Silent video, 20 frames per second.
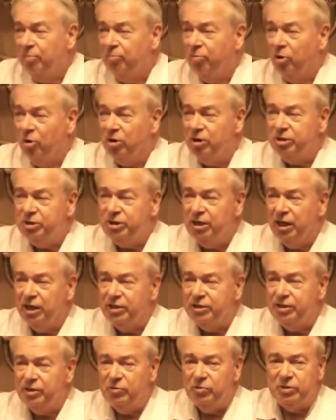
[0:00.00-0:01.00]
Boris
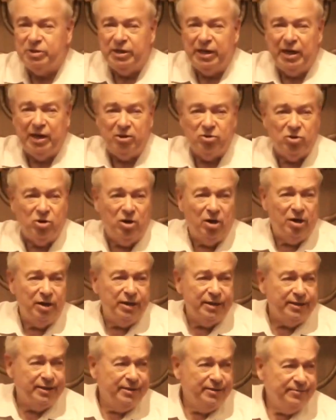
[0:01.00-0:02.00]
Yeltsin was an
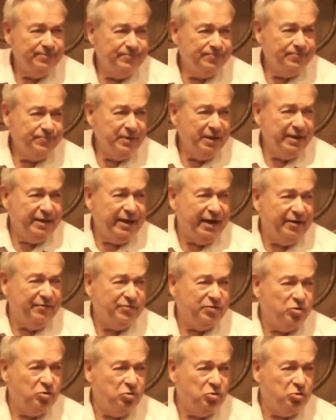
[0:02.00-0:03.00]
alcoholic. He
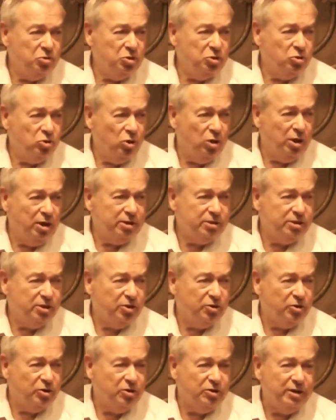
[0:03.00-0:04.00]
gave 2 talks.
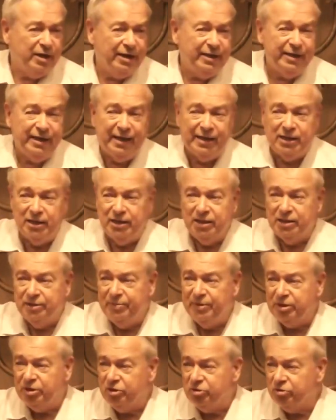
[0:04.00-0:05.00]
The third night he had a little
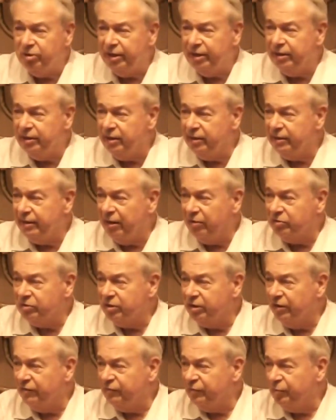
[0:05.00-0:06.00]
bit to drink, and that was
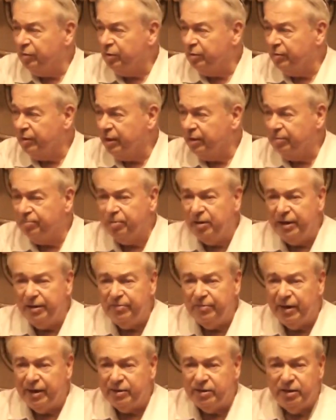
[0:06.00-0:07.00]
enough to put him on a
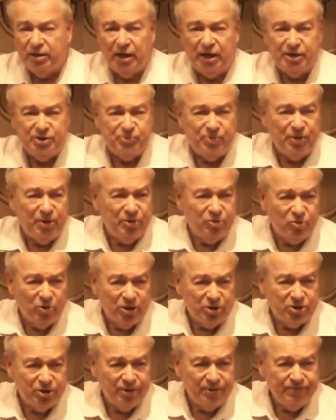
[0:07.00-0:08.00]
plane back to the hospital in
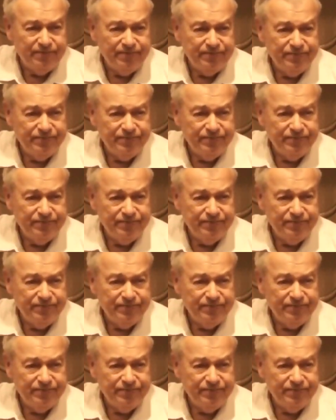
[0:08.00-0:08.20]
Russia.